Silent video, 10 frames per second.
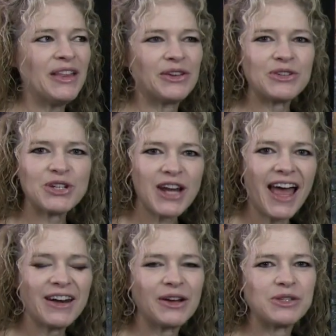they're
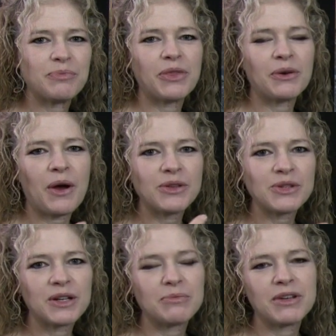shadows, but they're
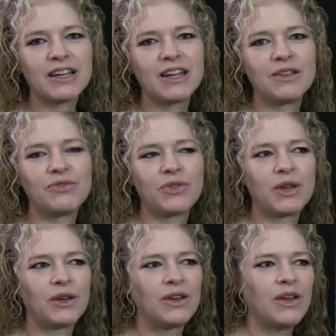also going to be kind of
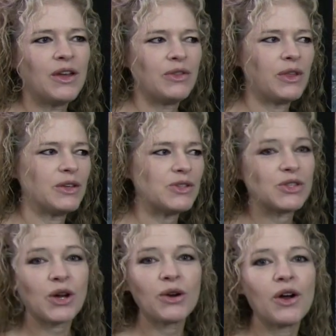the
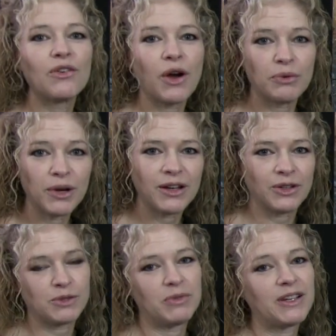start of our
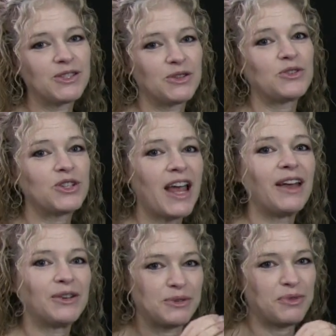wrinkles, because they're
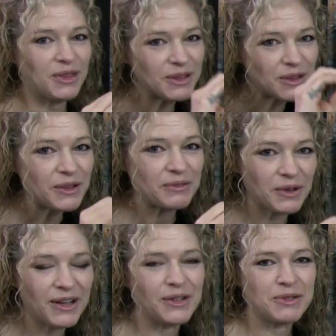shadows within
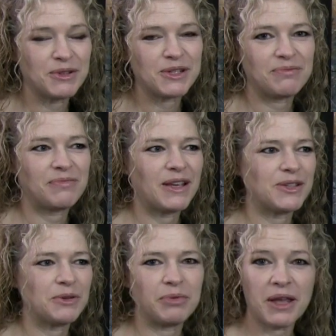wrinkles, which
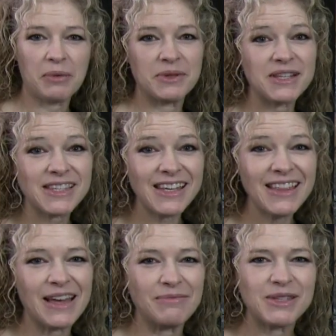makes you be able to
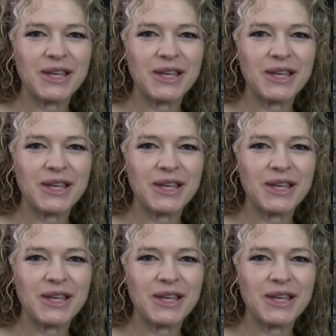see them.